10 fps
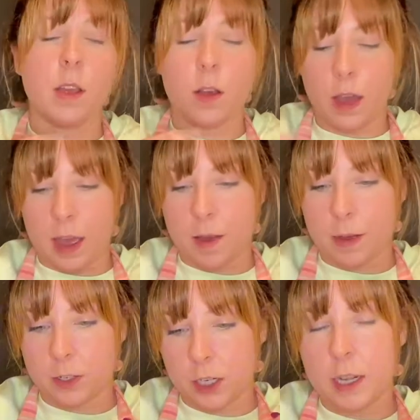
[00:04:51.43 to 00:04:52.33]
Okay, I'm
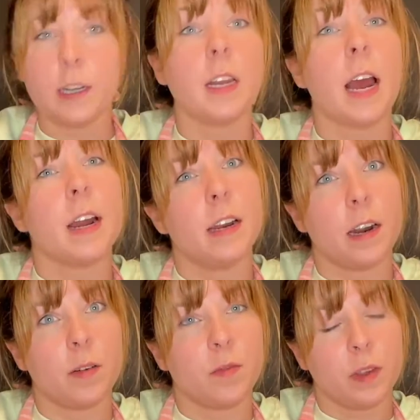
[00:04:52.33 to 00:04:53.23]
actually getting tired and I
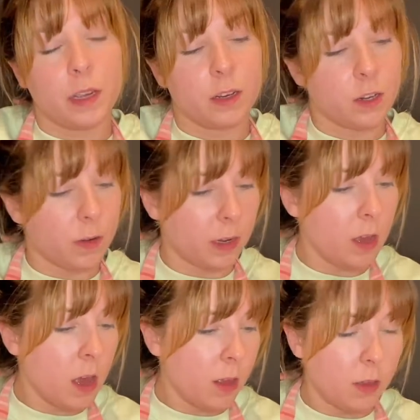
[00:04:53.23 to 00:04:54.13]
don't feel like doing
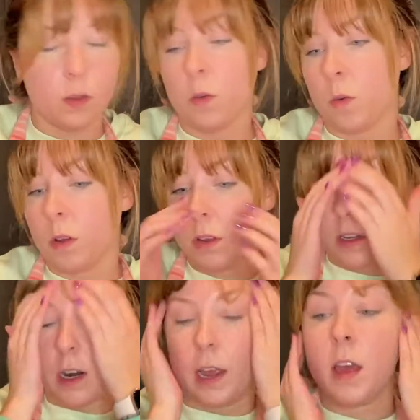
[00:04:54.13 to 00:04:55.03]
the tulle
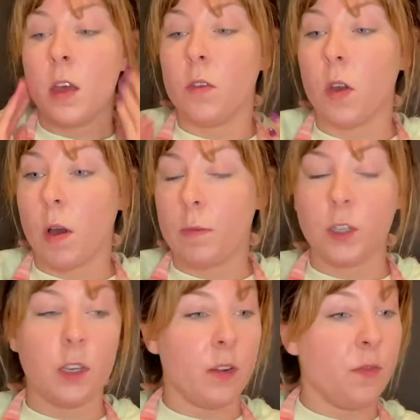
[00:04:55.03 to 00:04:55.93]
tonight. So I'm
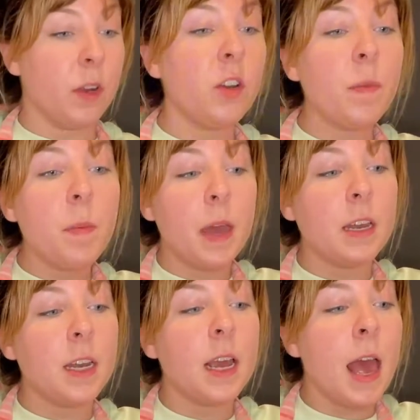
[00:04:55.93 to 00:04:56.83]
just gonna finish up the
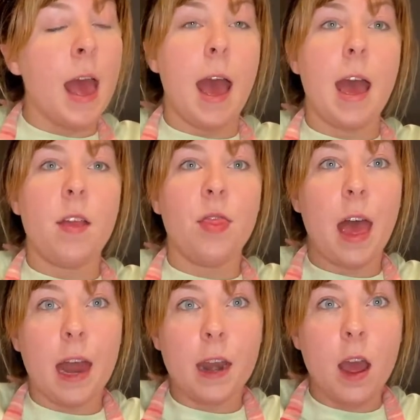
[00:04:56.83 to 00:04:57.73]
painting and
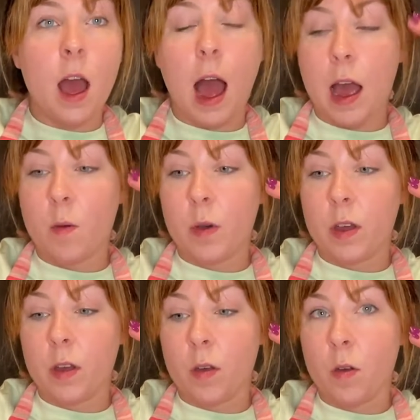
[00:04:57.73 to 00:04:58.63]
then I
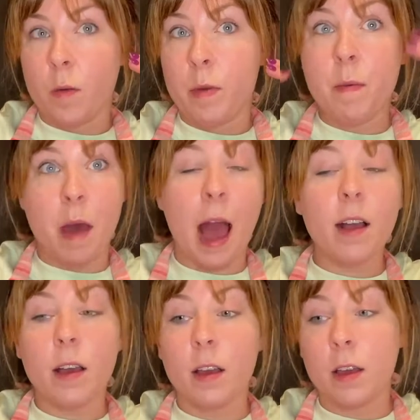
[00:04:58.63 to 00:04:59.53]
will be
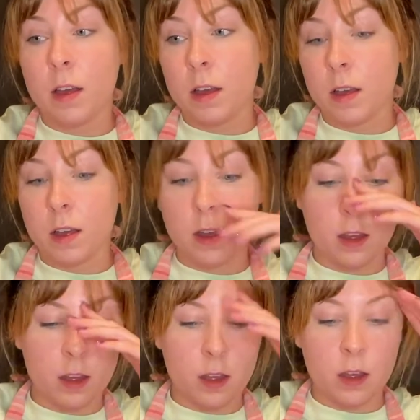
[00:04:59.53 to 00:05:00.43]
back
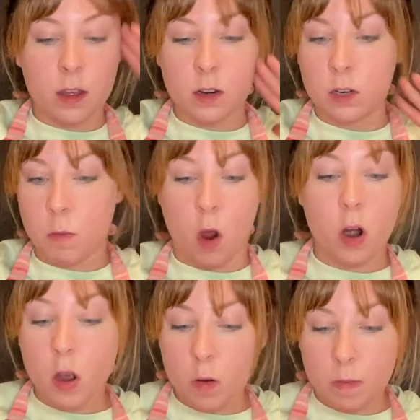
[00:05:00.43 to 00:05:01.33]

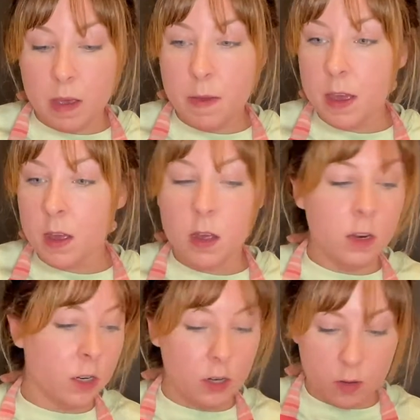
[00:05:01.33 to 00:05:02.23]
tomorrow, maybe,
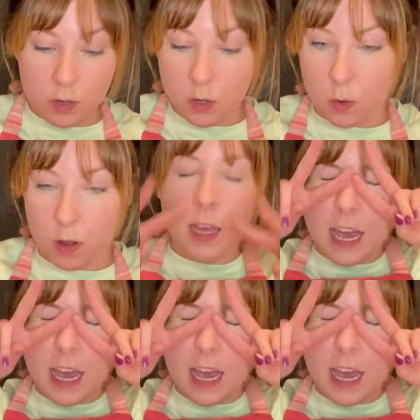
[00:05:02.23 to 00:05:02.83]
to do the tulle.